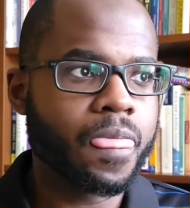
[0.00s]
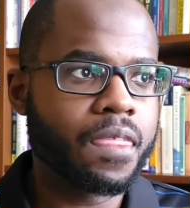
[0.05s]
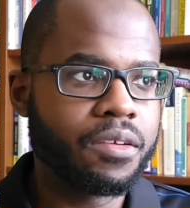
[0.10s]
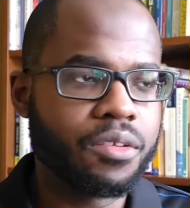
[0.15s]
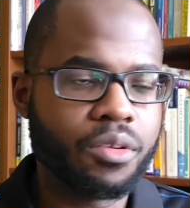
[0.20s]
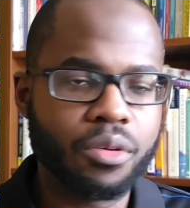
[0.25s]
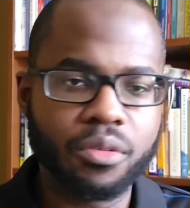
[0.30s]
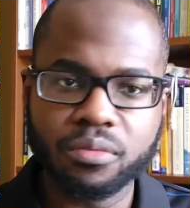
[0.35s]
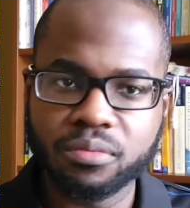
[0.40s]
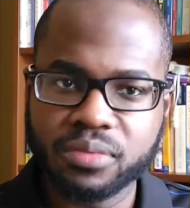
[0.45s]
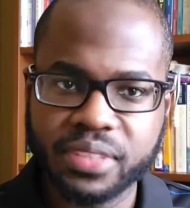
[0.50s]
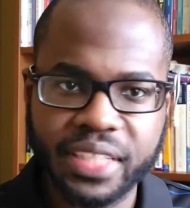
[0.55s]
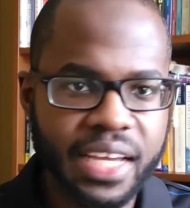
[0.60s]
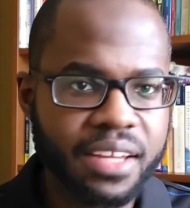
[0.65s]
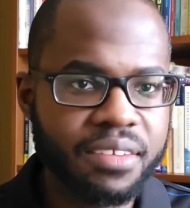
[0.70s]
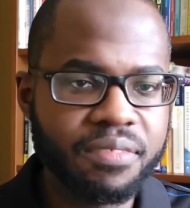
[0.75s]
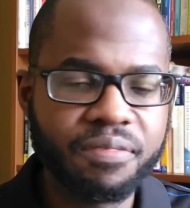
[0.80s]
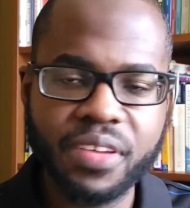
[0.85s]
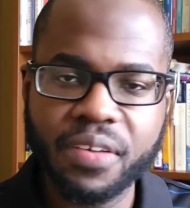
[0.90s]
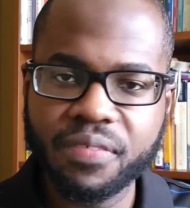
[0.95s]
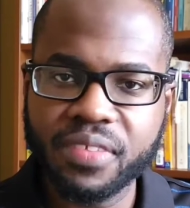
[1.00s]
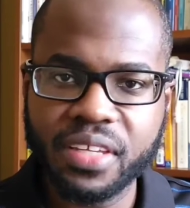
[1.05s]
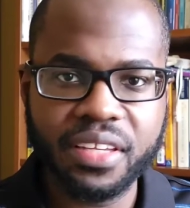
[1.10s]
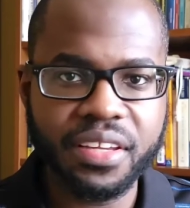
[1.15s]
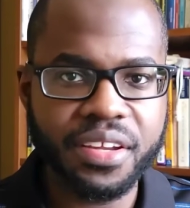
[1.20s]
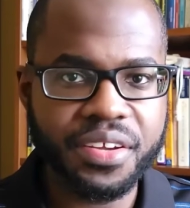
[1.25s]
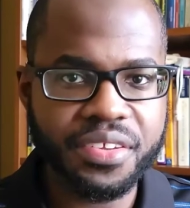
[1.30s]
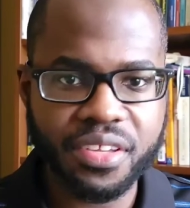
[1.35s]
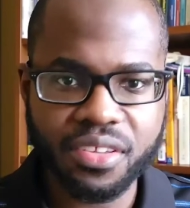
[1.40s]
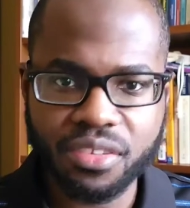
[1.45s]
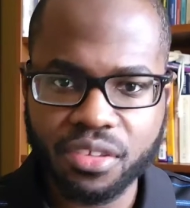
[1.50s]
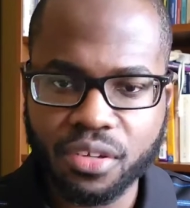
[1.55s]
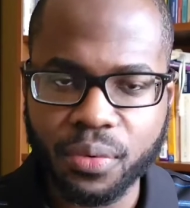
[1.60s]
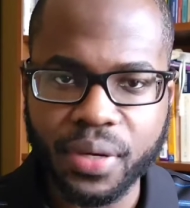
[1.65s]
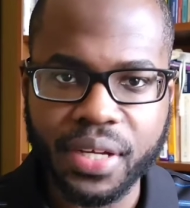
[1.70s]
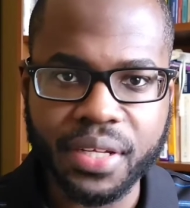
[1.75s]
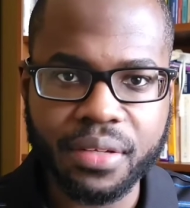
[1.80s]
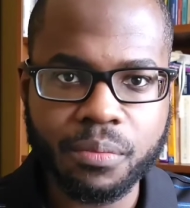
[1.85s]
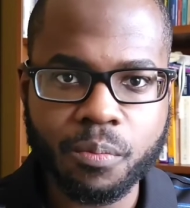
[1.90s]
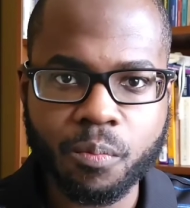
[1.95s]
10, 15 years into
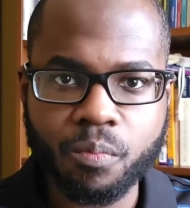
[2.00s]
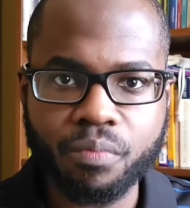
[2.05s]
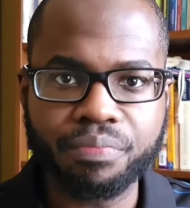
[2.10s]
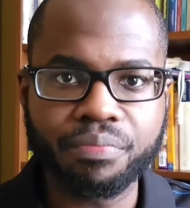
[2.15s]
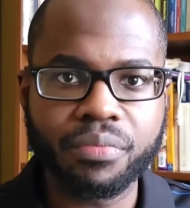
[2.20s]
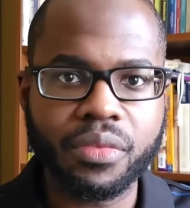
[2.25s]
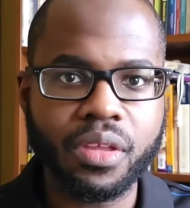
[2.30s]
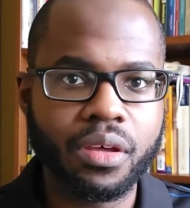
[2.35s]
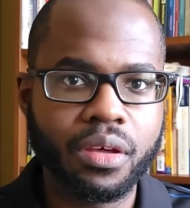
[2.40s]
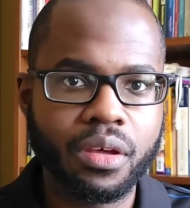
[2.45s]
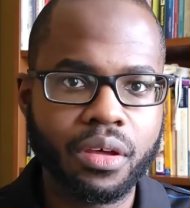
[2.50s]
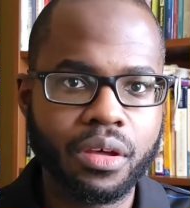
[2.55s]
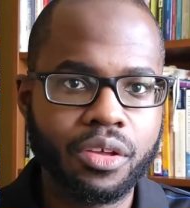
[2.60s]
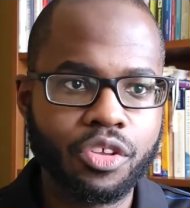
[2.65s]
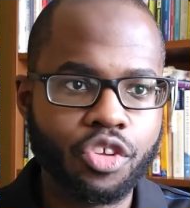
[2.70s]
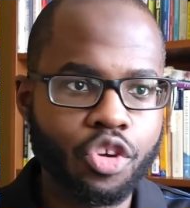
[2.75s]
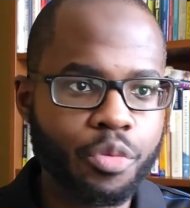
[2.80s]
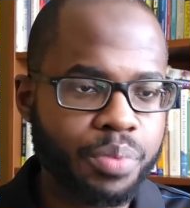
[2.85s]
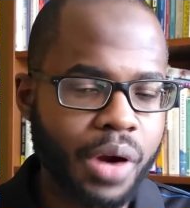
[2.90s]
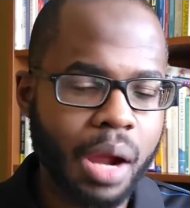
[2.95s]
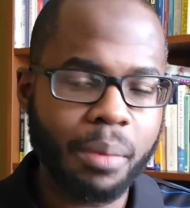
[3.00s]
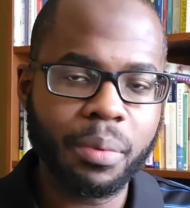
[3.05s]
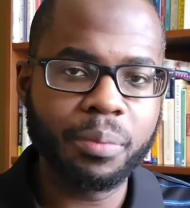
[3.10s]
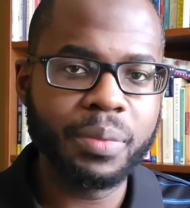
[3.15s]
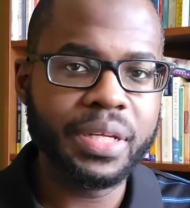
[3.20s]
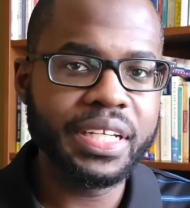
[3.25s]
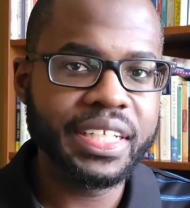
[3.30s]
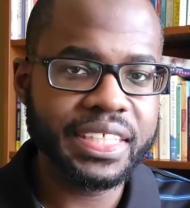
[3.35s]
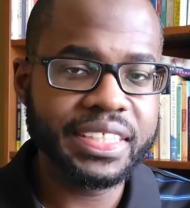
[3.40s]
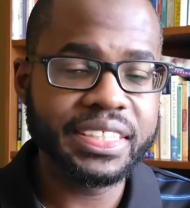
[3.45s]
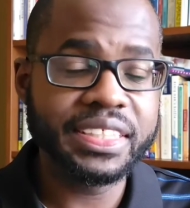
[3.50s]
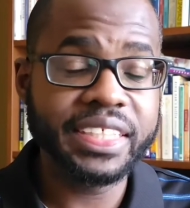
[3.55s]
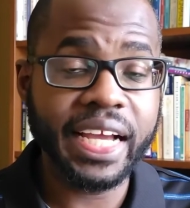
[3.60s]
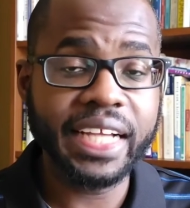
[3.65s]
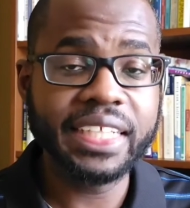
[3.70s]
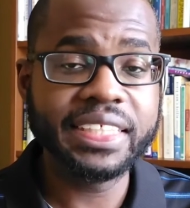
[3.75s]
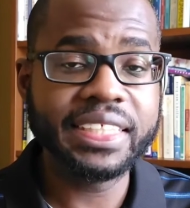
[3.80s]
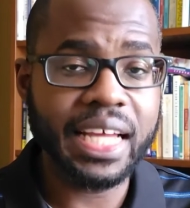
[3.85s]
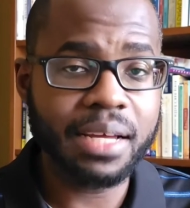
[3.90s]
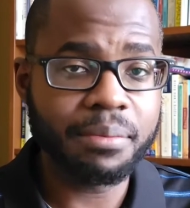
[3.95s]
it, you probably didn't
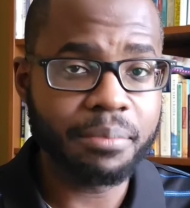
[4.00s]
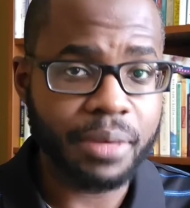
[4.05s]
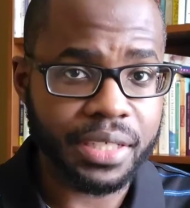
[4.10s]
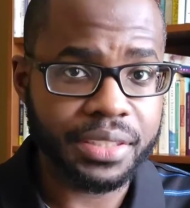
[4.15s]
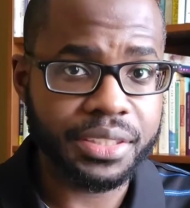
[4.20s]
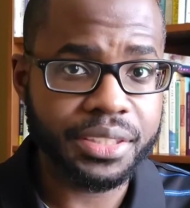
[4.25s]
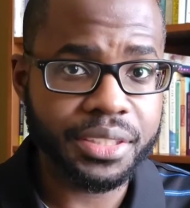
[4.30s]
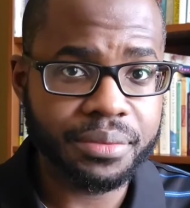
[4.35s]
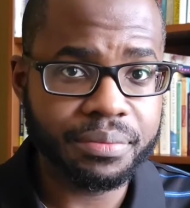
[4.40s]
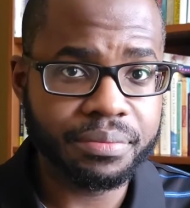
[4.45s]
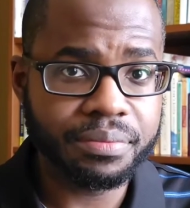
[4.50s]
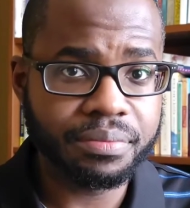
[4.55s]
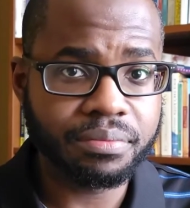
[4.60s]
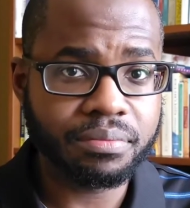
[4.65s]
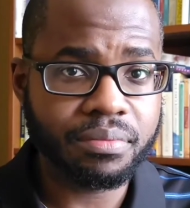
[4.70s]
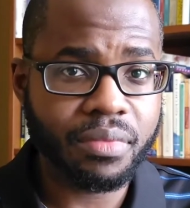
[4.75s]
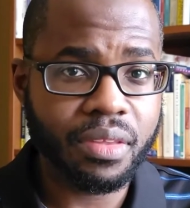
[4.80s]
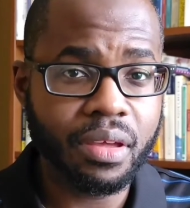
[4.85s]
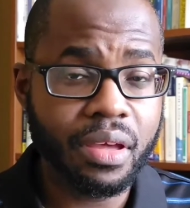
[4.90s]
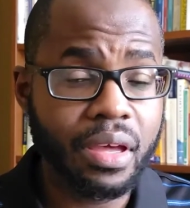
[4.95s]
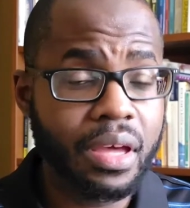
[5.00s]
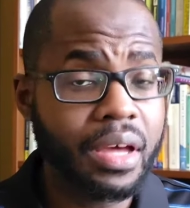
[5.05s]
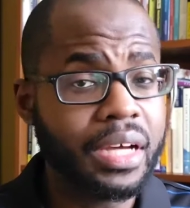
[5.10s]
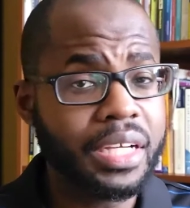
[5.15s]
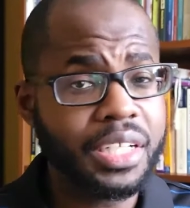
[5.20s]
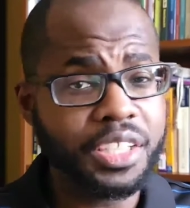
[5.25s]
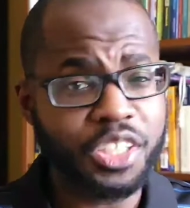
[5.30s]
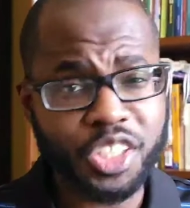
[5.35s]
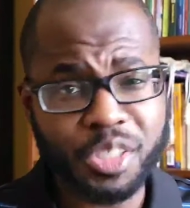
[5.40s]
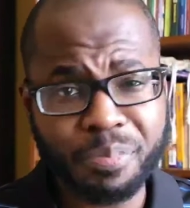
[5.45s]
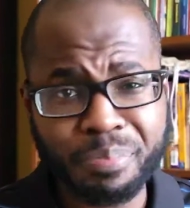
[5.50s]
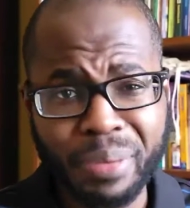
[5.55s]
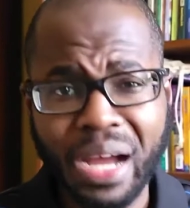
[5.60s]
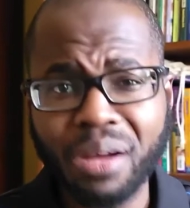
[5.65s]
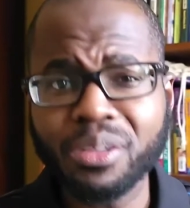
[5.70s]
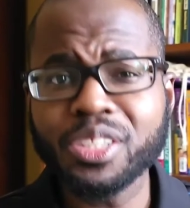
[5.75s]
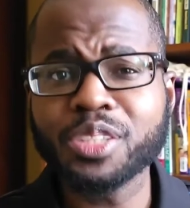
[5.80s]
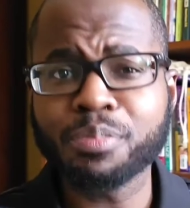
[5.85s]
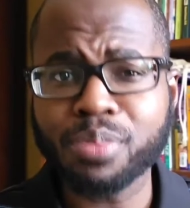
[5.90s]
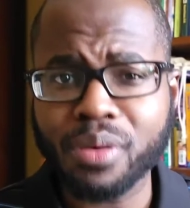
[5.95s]
change that much. Your
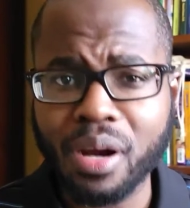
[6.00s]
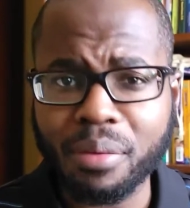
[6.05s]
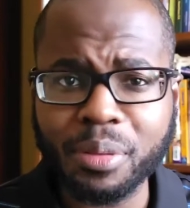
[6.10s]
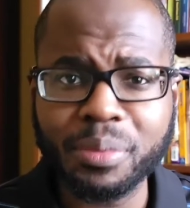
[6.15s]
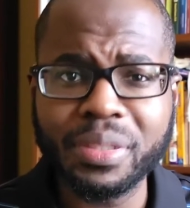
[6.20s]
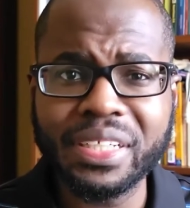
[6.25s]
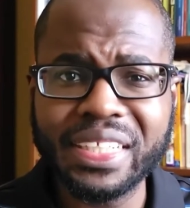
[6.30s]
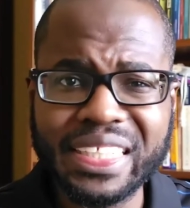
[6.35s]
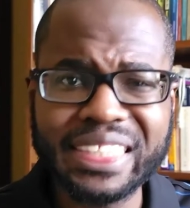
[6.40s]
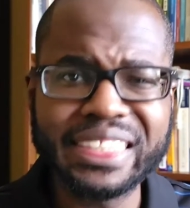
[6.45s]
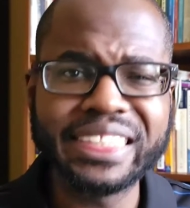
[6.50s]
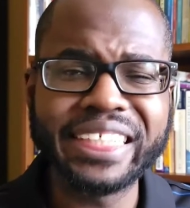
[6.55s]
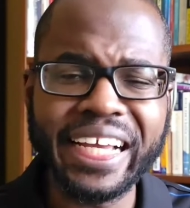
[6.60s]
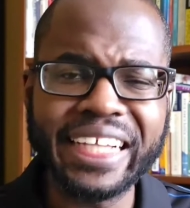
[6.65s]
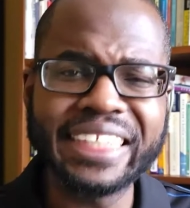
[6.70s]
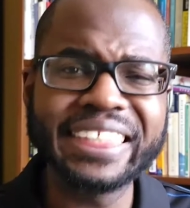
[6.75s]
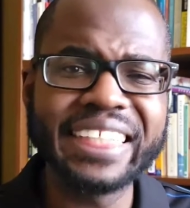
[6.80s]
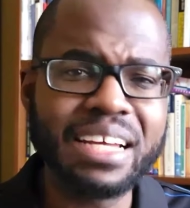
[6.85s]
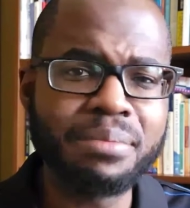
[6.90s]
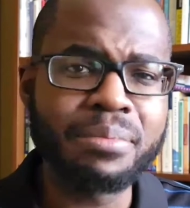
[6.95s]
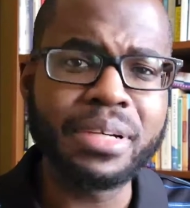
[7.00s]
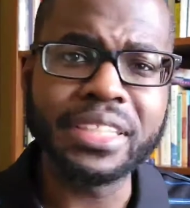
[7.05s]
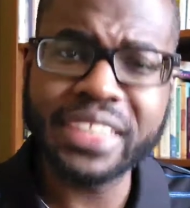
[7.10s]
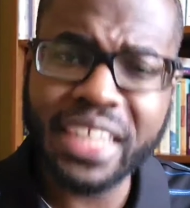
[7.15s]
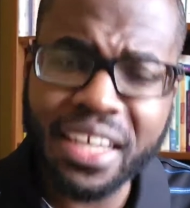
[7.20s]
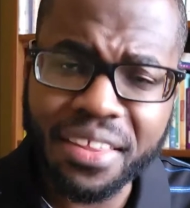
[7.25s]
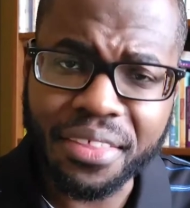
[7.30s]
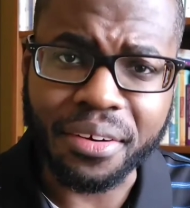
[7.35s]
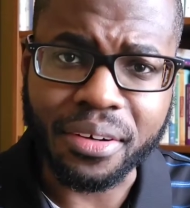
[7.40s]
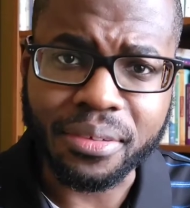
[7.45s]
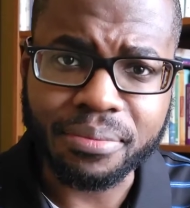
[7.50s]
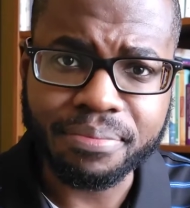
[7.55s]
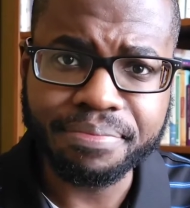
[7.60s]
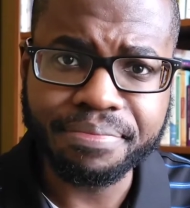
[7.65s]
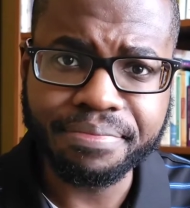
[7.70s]
spouse probably didn't change that much either.